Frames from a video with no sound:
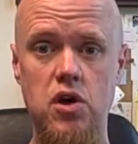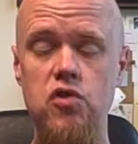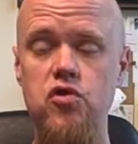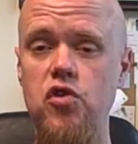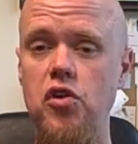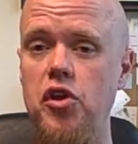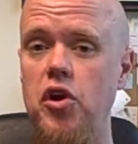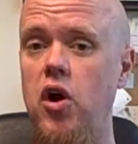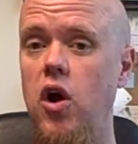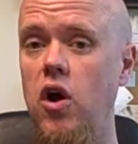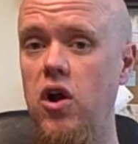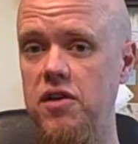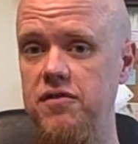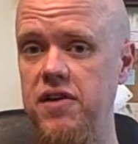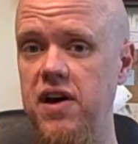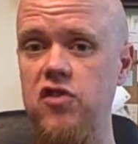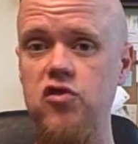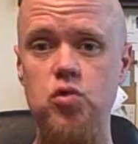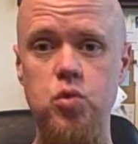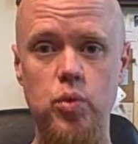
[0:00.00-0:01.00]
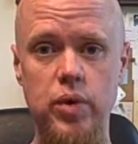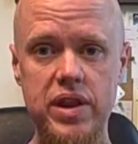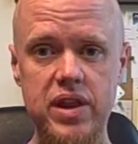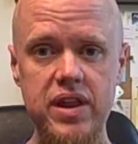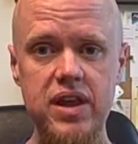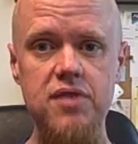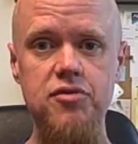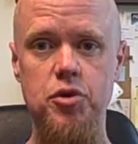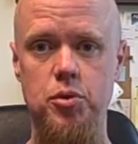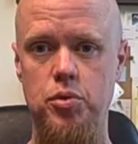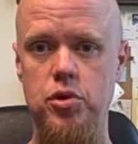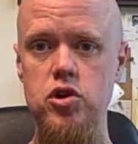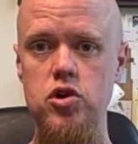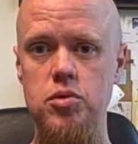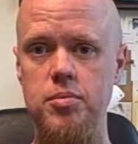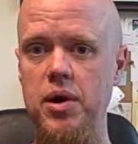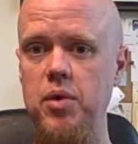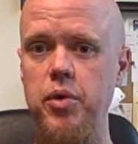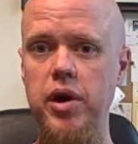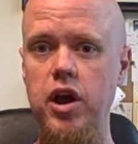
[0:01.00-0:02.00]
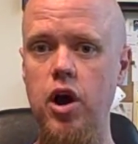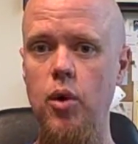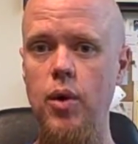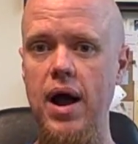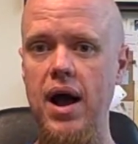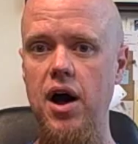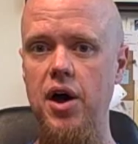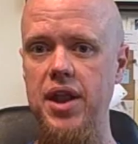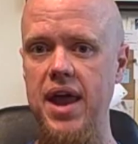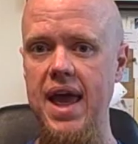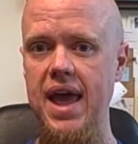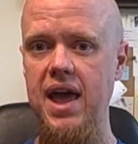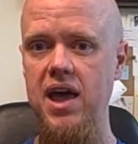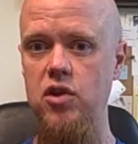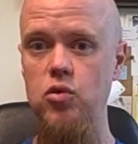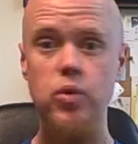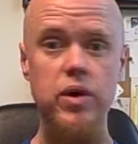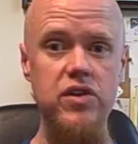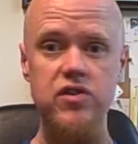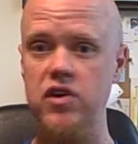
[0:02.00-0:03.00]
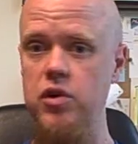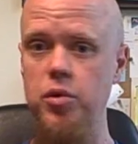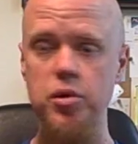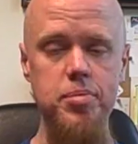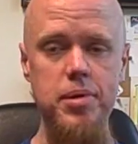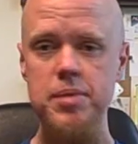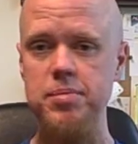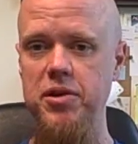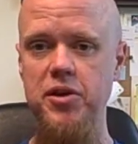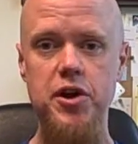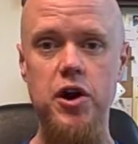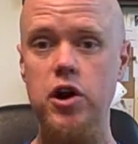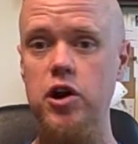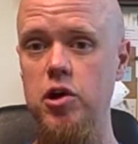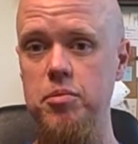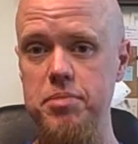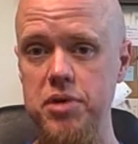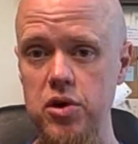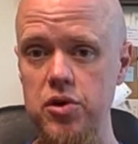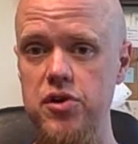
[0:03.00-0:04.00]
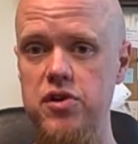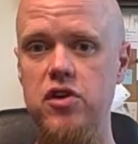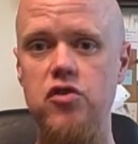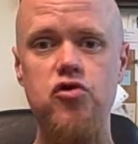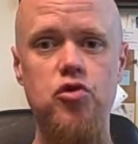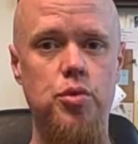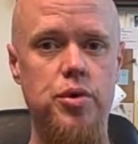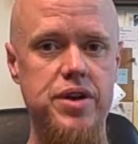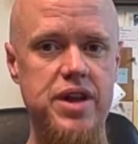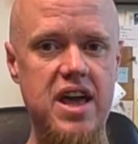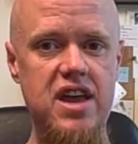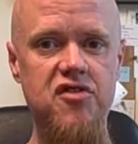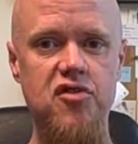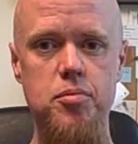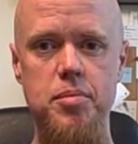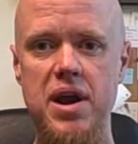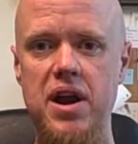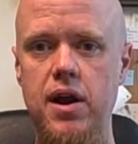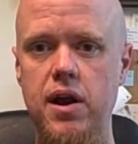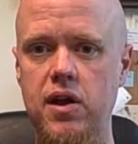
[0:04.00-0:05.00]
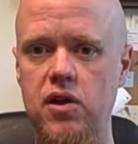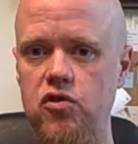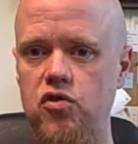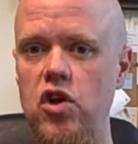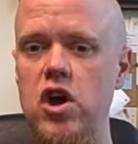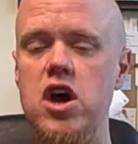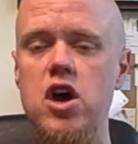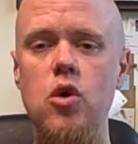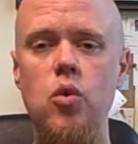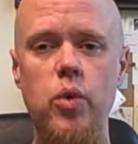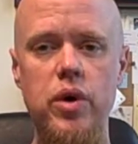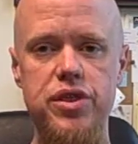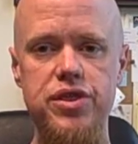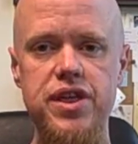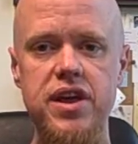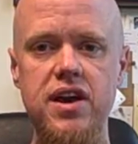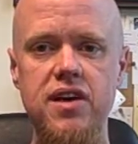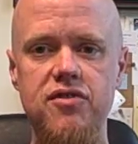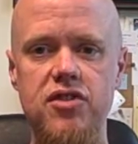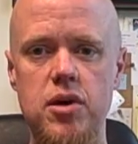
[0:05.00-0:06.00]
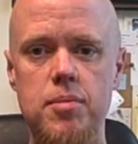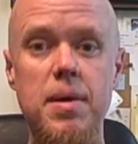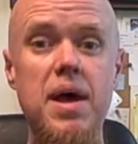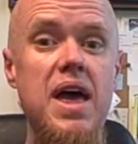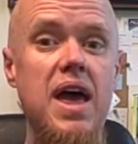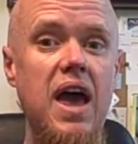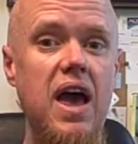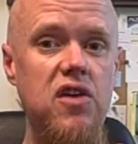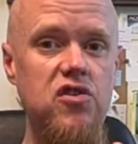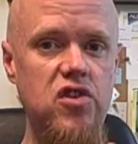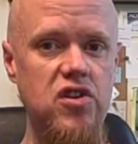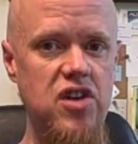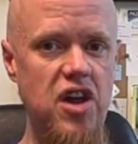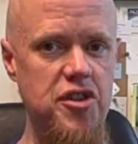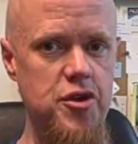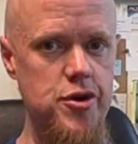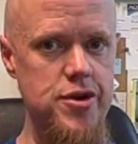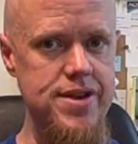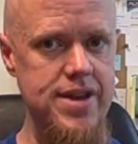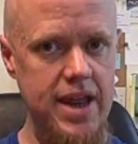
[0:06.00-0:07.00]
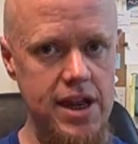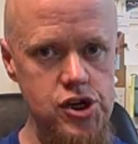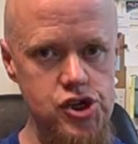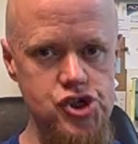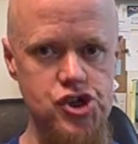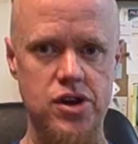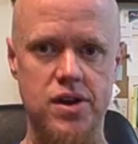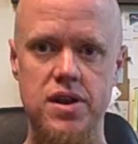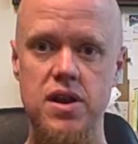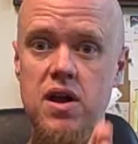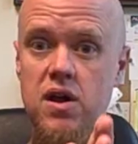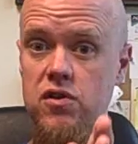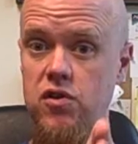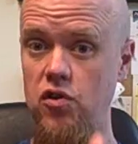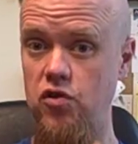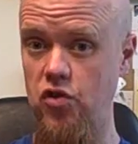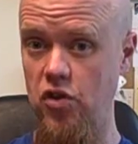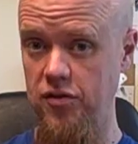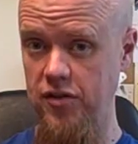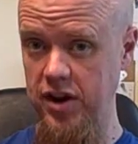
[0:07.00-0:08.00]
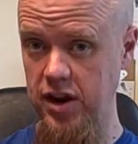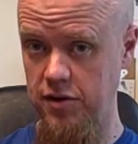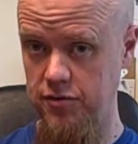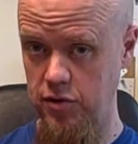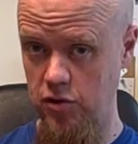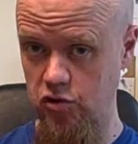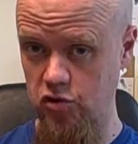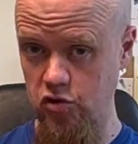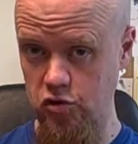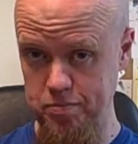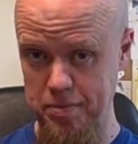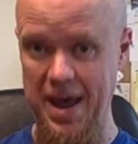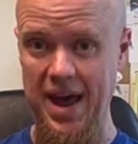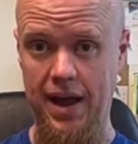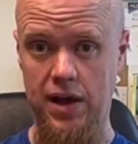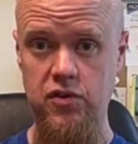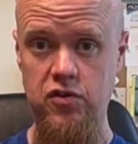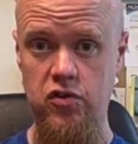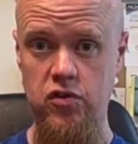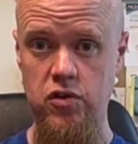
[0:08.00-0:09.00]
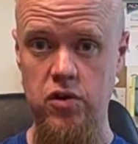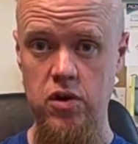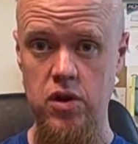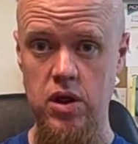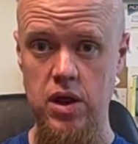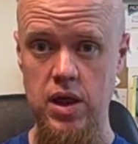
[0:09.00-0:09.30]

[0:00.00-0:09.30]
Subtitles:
So that all of us, when we leave the room and we go out and we deal with people in our communities who are Native Americans, we think of them as another nation deserving of respect.